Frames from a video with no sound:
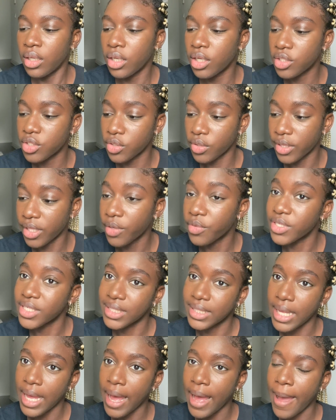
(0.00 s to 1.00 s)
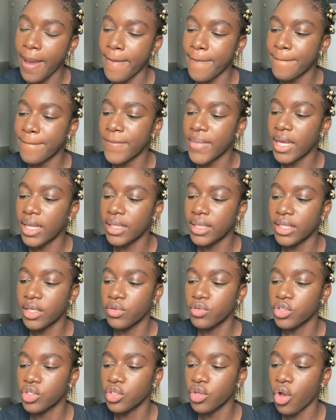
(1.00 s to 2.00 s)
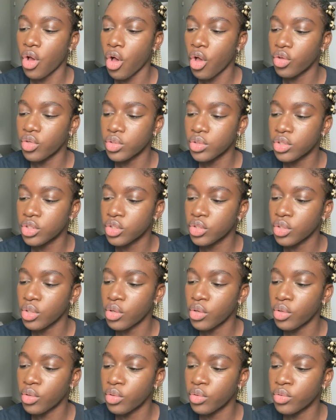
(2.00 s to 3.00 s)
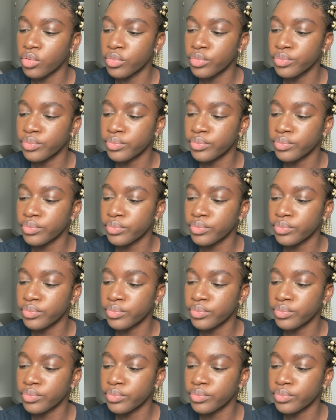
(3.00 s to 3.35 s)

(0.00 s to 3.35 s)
So there was that. There was also